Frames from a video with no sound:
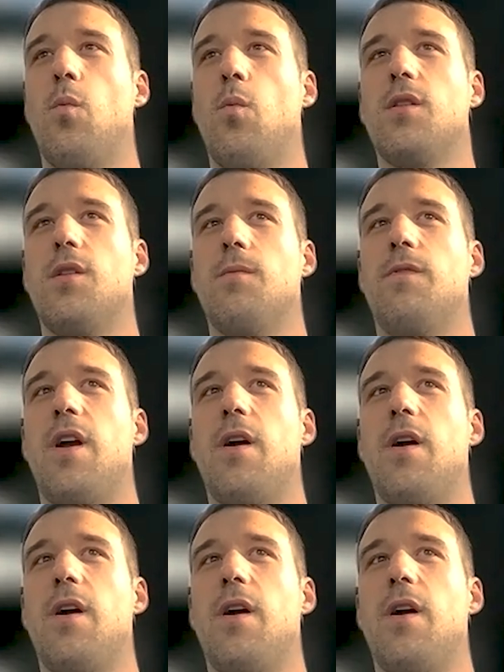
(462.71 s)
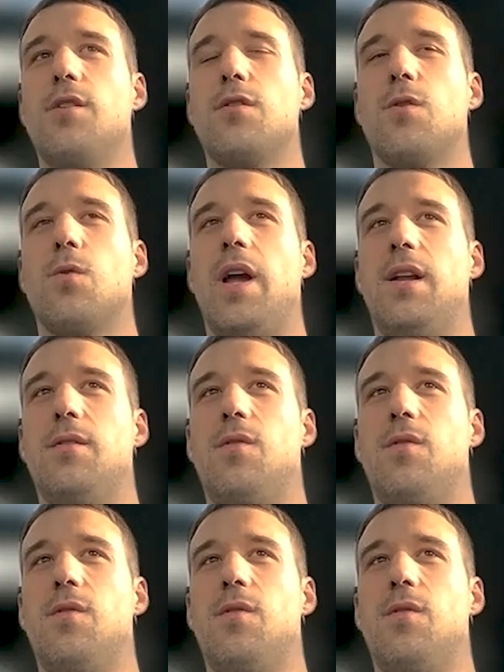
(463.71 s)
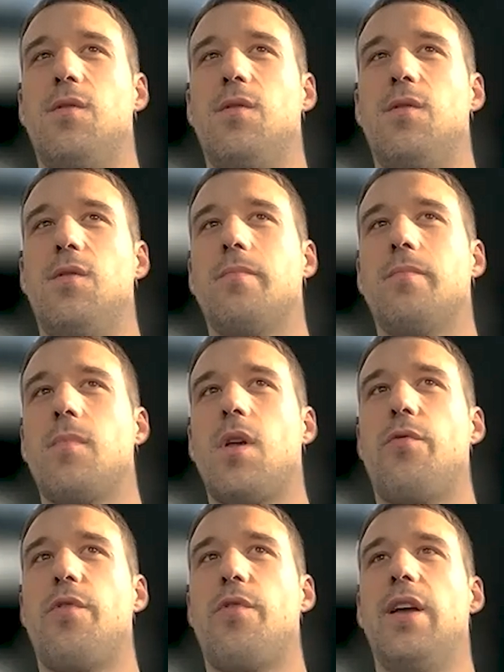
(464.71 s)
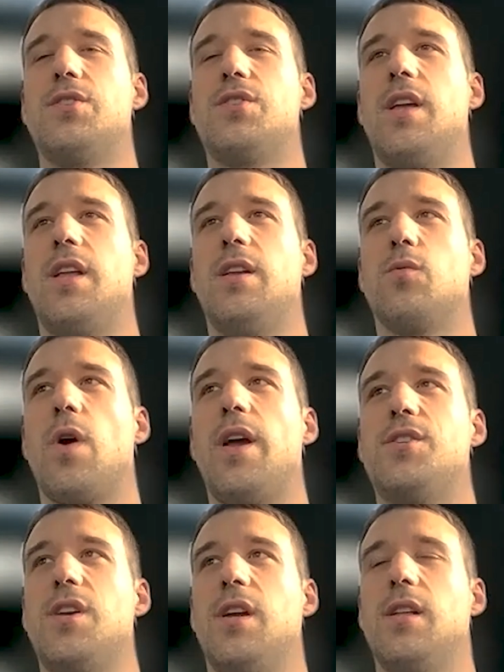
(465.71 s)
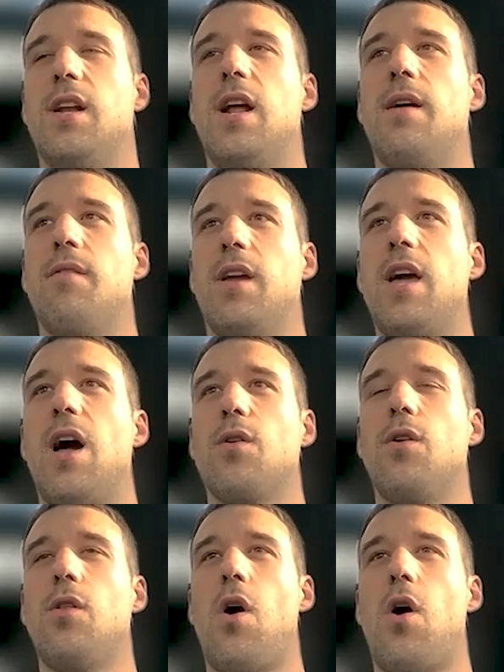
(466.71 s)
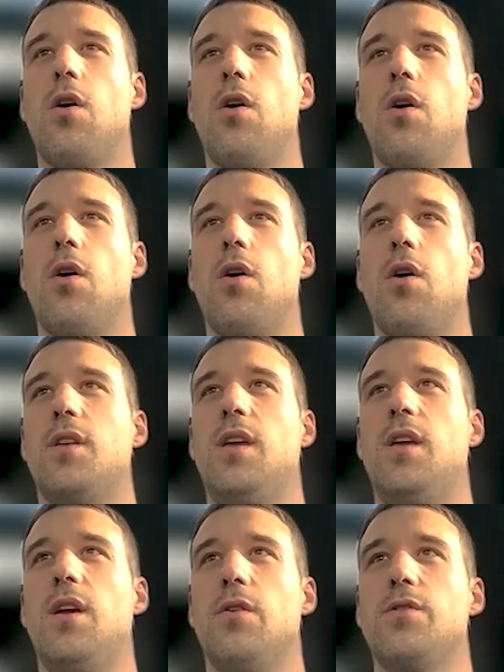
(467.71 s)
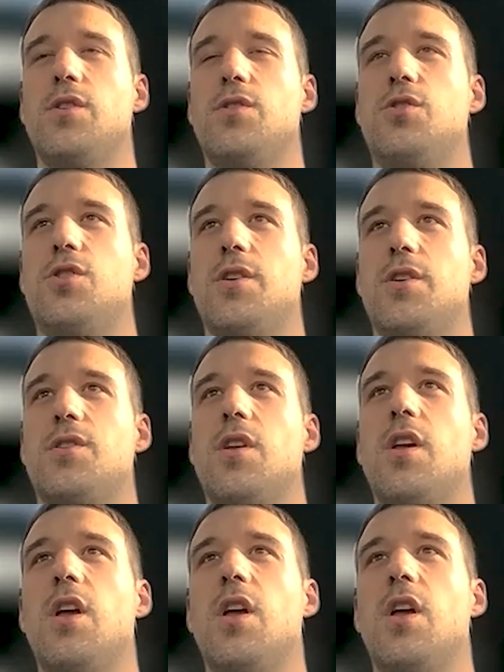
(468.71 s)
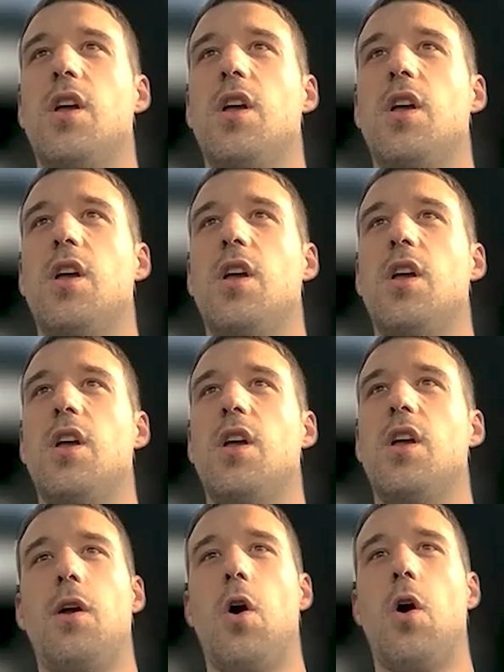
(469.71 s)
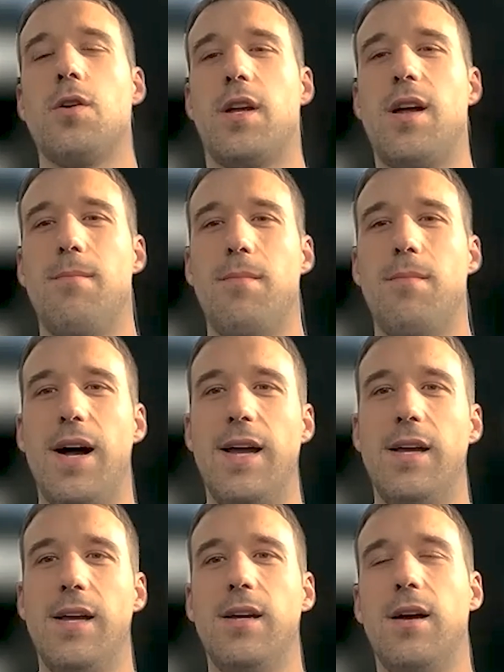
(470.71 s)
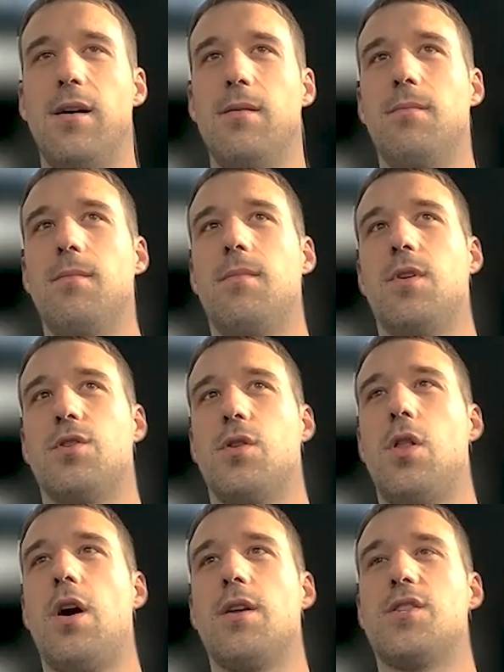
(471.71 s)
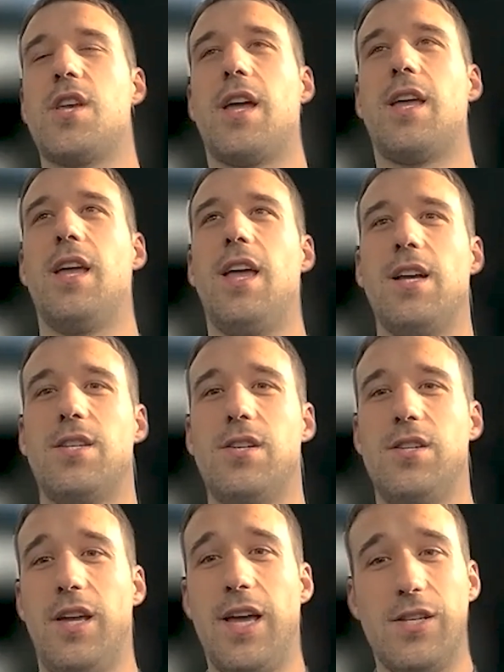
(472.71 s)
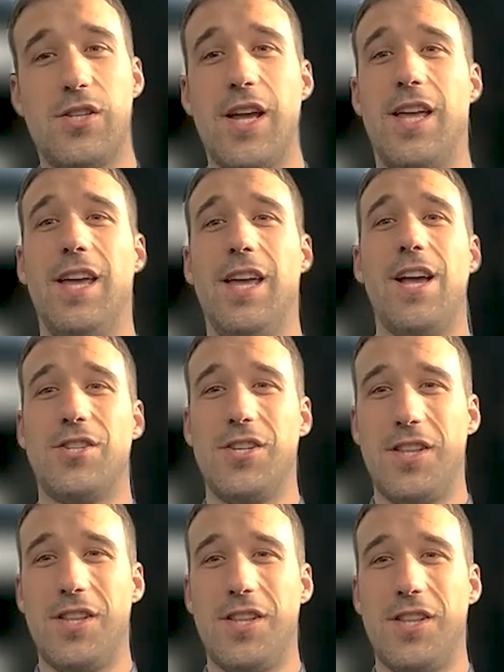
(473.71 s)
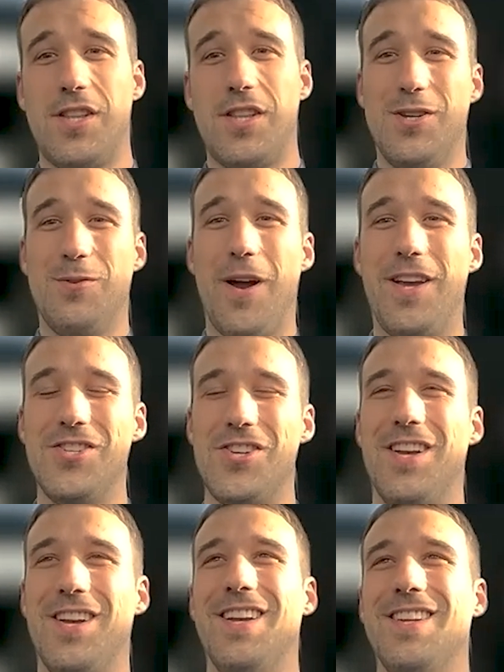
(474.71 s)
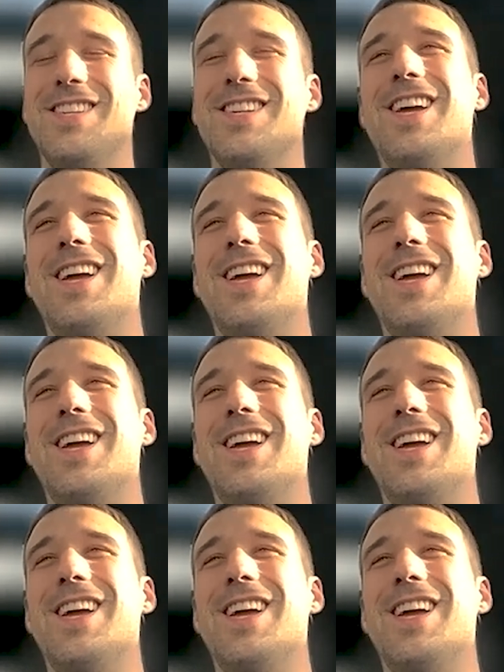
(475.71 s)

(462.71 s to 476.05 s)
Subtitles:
One of the very underrated things in racing that I've encountered along the years is just trust is very hard to come by. There's a lot of second guessing that happens in racing, and